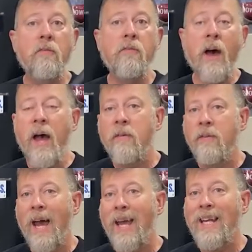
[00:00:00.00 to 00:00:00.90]

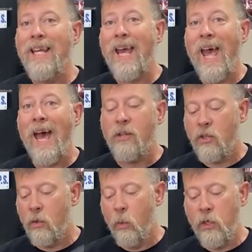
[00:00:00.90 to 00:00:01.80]

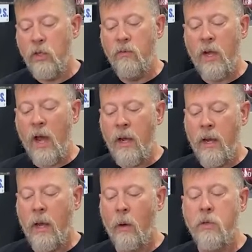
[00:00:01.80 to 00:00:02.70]
590S, what you've got
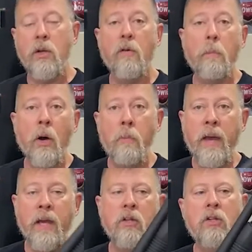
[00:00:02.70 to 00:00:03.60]
now is you have a pump
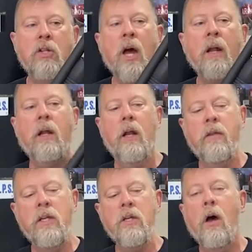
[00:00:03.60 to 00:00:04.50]
action shotgun and
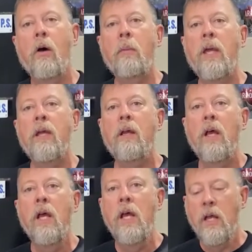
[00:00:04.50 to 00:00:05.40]
these come
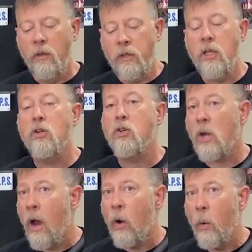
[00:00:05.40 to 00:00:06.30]
in the
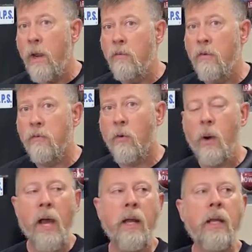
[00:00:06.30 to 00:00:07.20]
shockwave
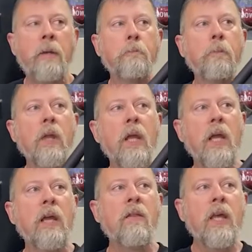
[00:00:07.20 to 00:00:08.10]
variety,
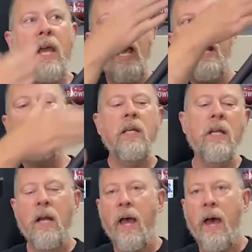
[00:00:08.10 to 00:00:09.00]
in the
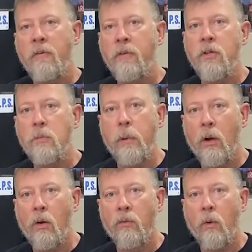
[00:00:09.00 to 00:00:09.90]
18 and a half inch
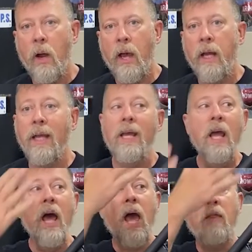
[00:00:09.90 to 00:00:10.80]
barrel variety,
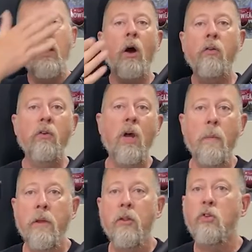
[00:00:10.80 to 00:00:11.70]
and they also
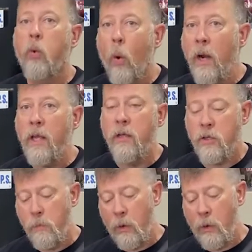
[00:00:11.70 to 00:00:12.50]
come in the 20 inch